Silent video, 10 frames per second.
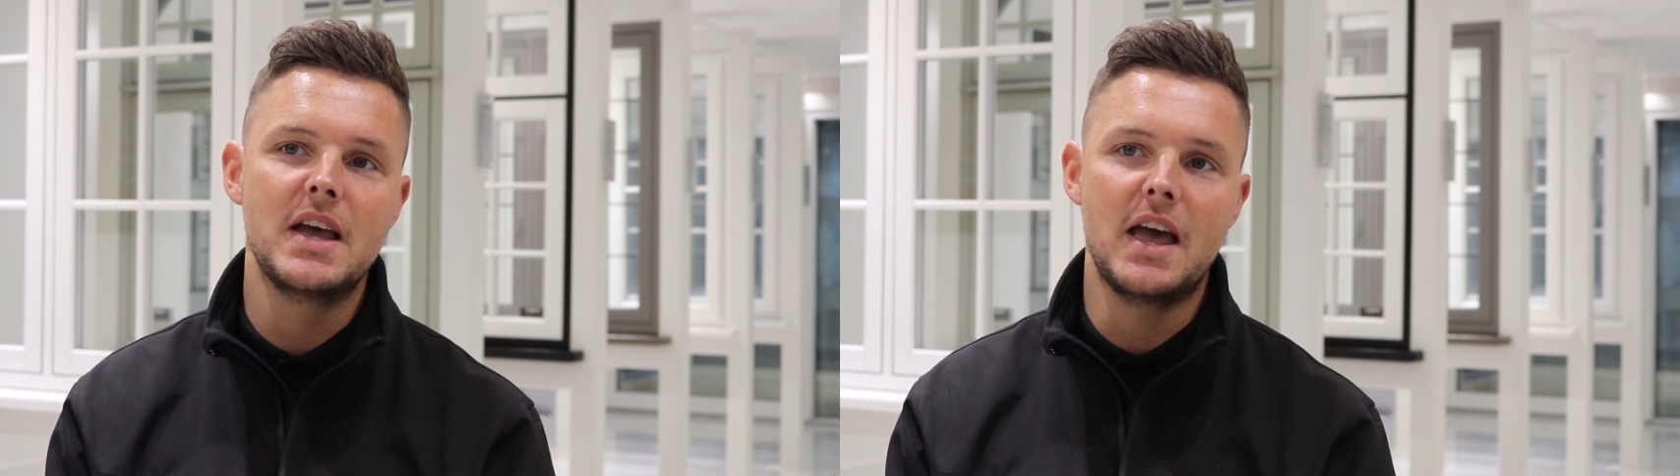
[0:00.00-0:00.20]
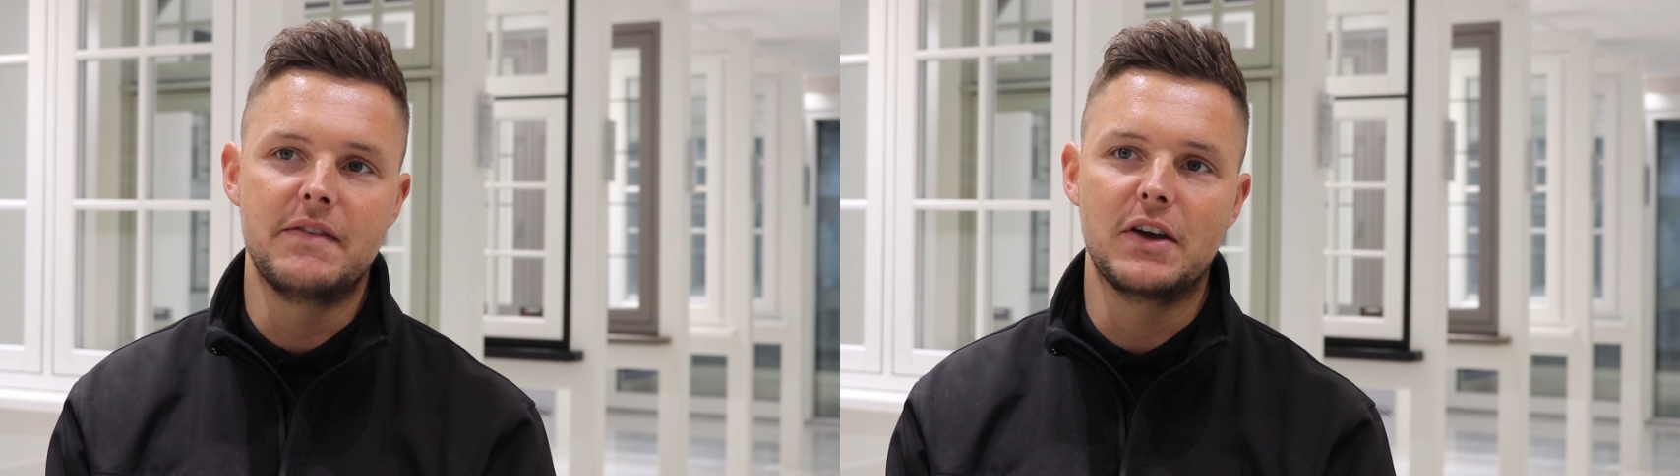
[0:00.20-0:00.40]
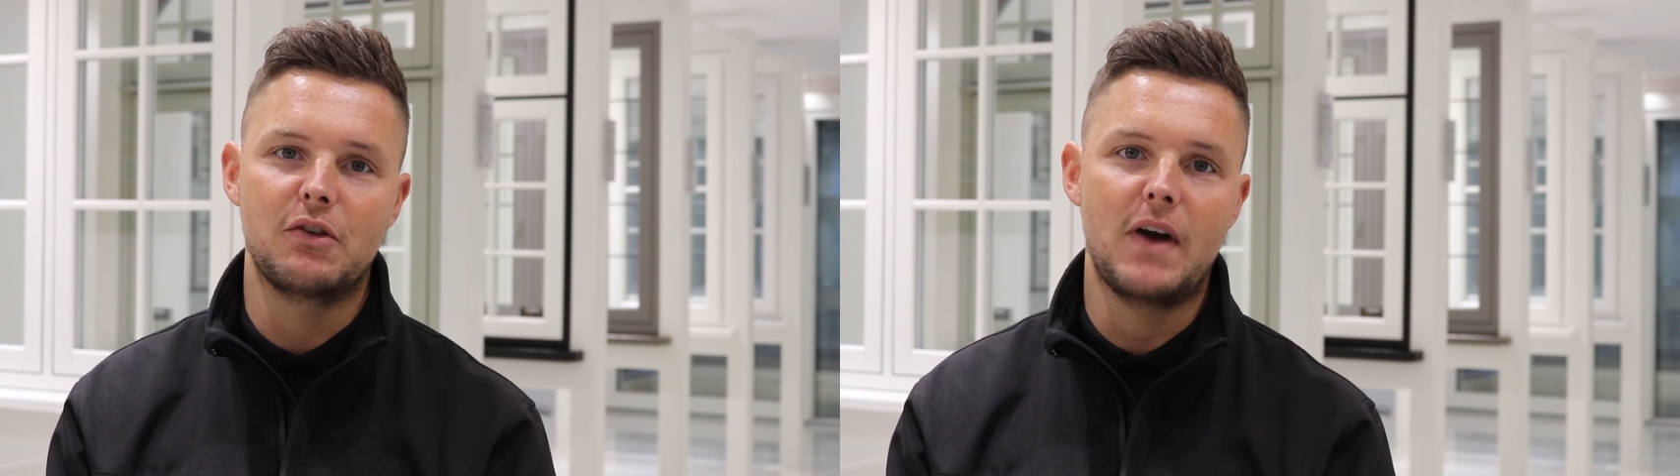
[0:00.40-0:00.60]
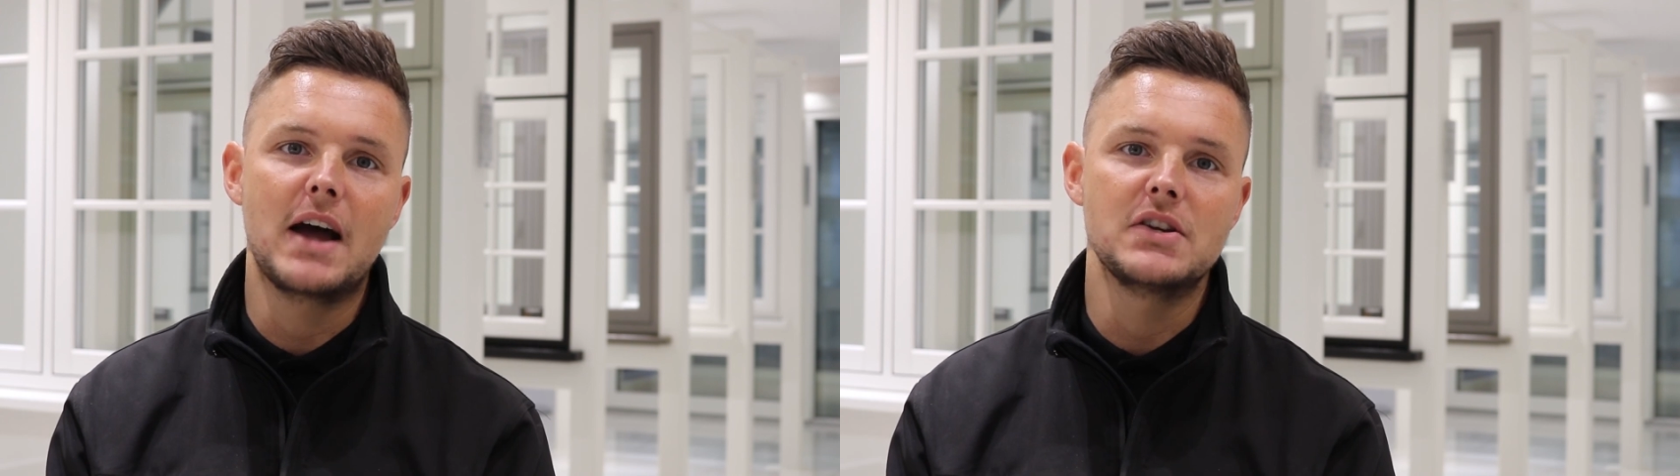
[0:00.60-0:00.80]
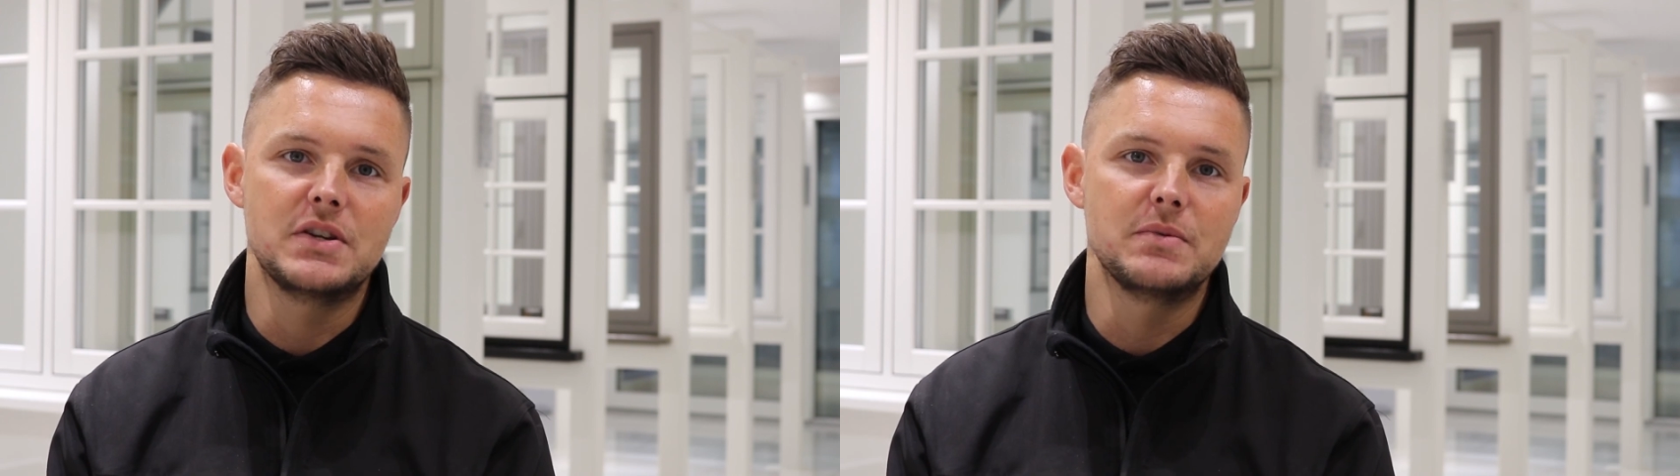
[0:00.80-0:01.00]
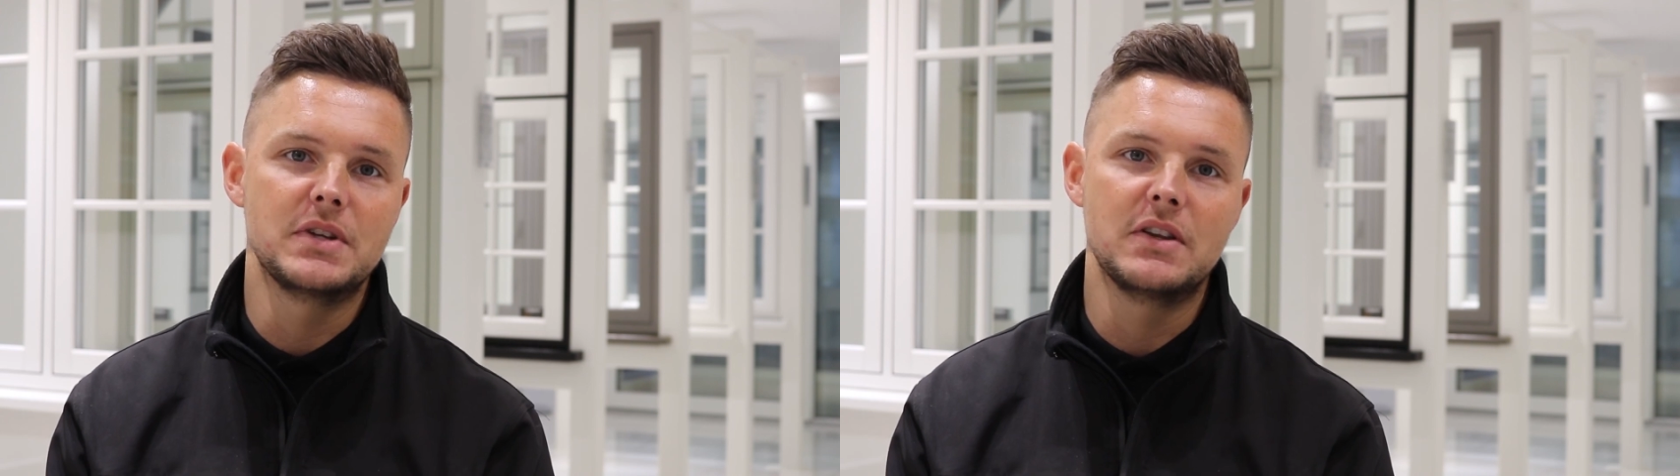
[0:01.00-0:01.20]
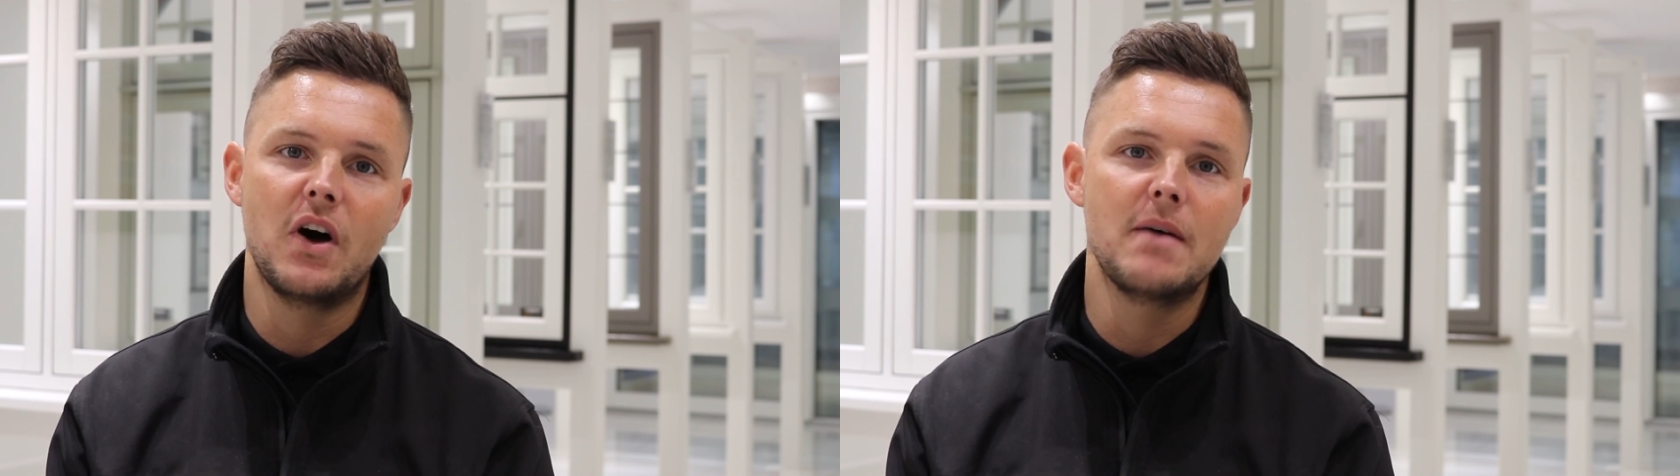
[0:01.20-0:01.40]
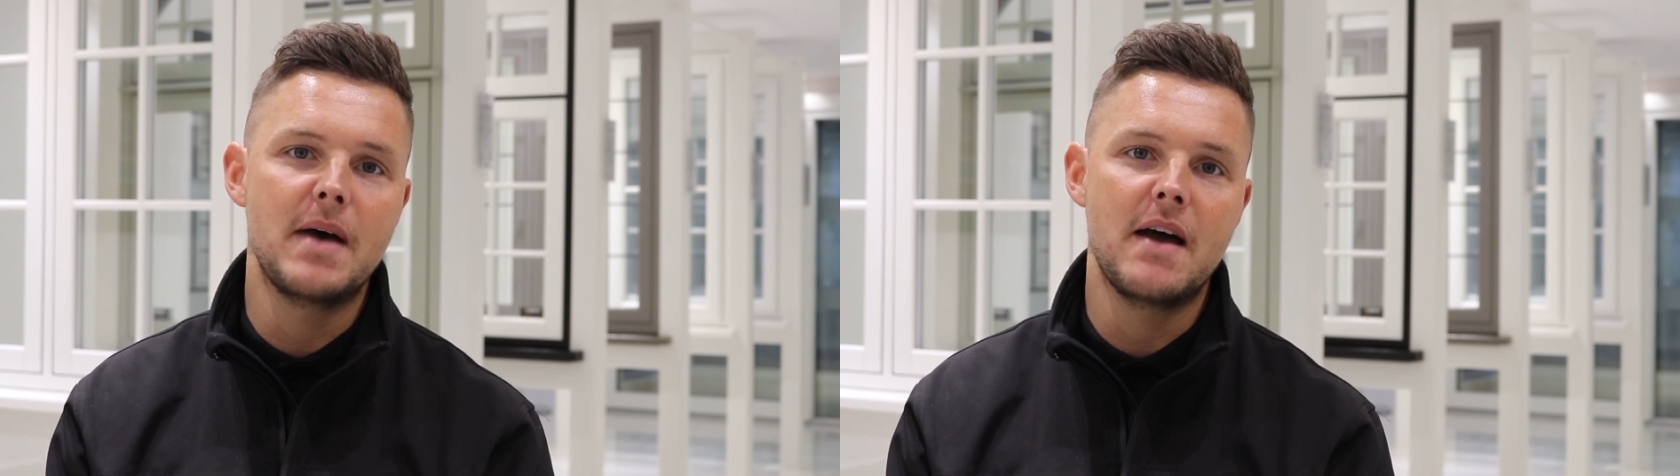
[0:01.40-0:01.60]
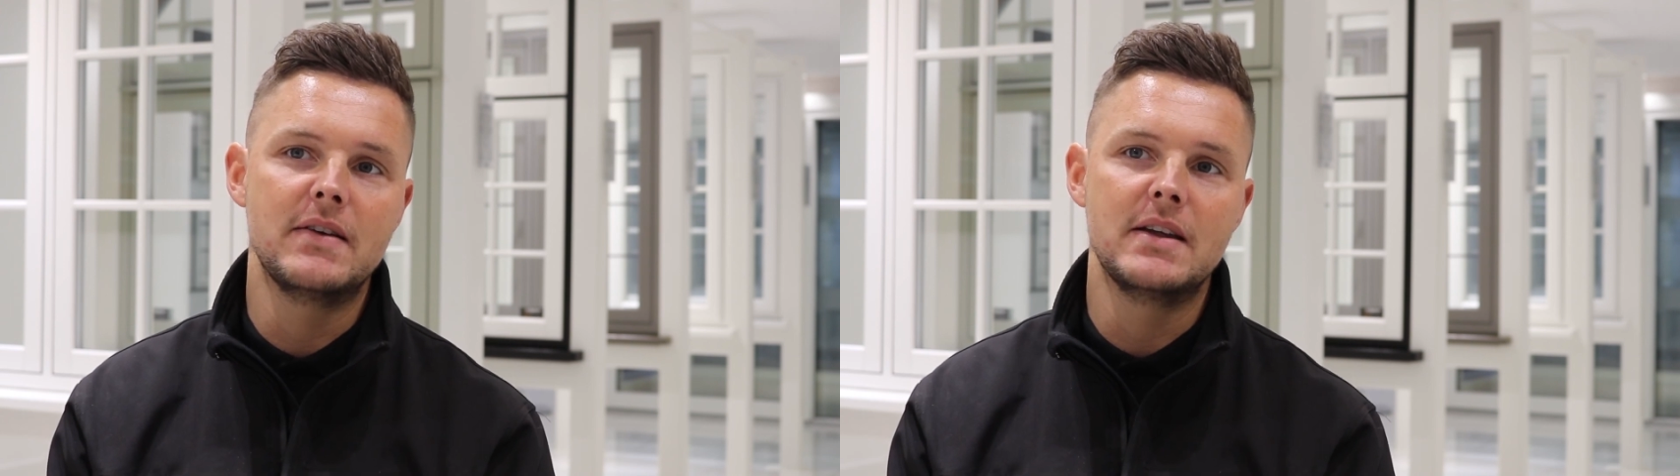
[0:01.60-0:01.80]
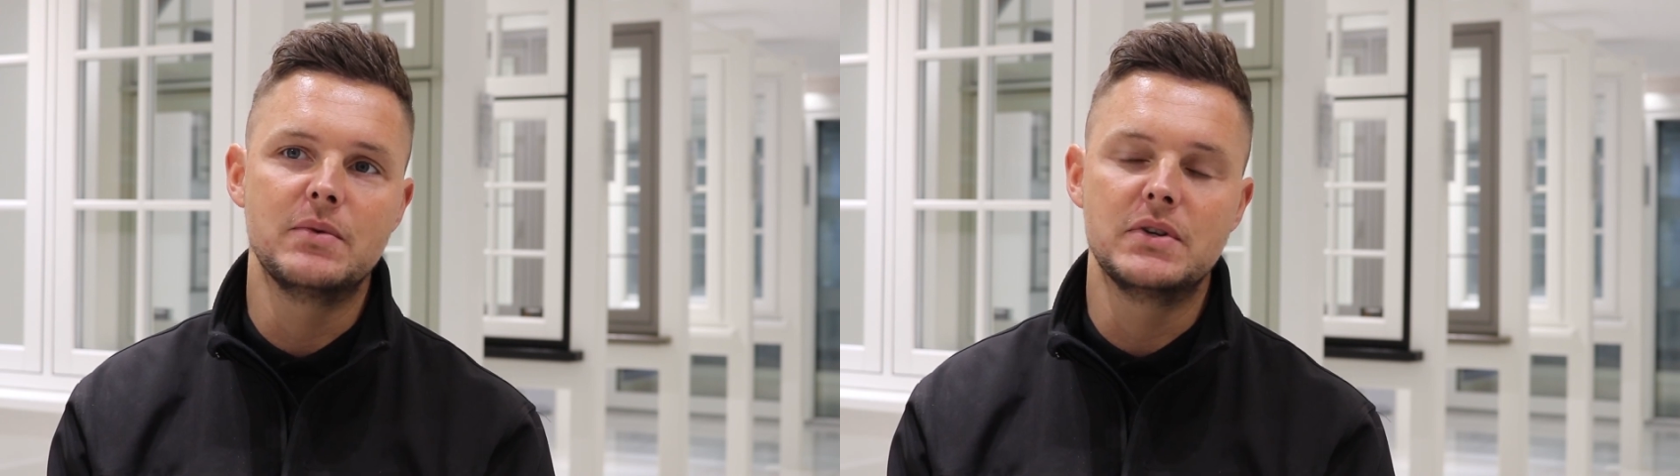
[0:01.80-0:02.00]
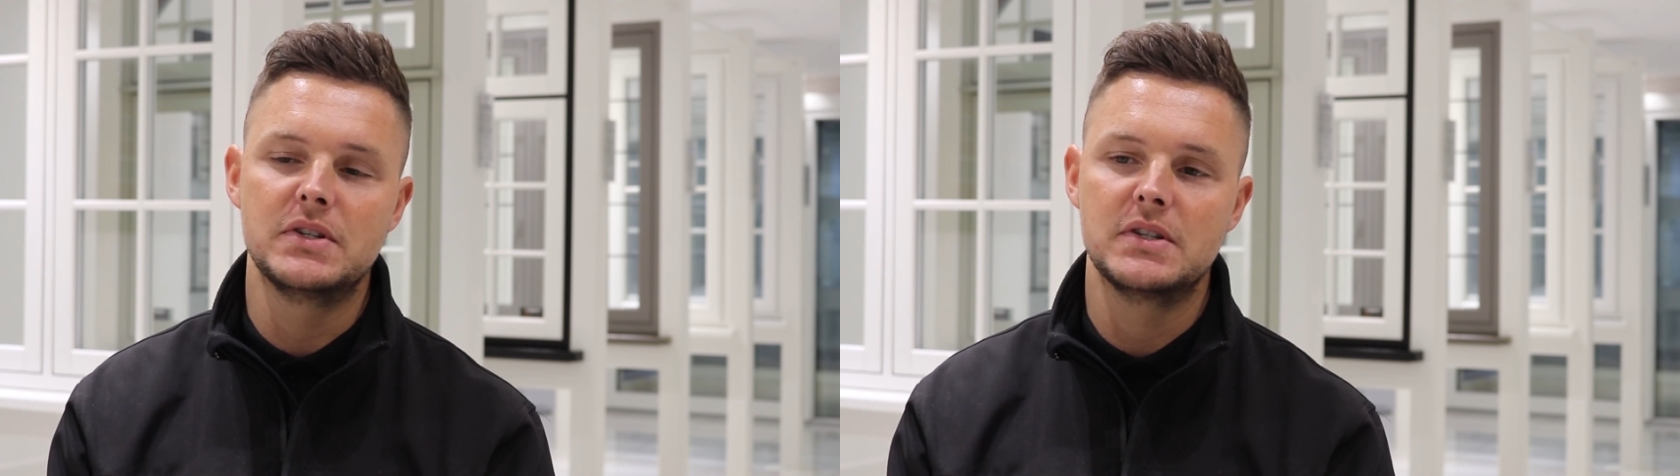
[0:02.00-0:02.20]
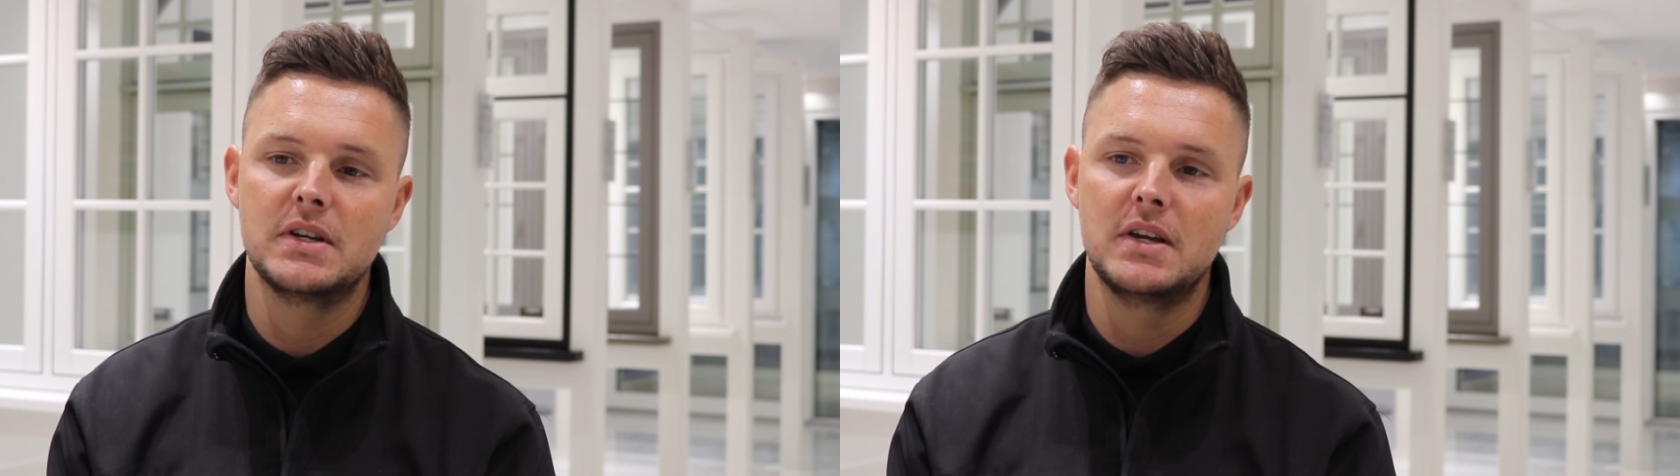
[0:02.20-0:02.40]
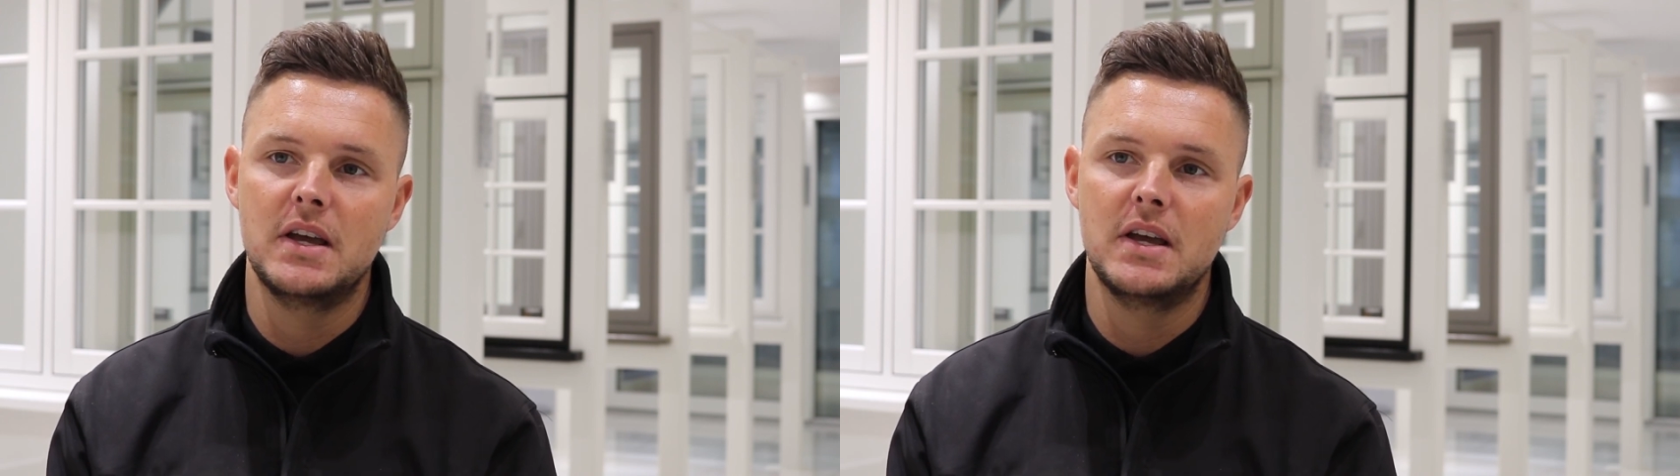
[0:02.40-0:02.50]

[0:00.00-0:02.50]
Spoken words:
if it crashed it was a nightmare, and it was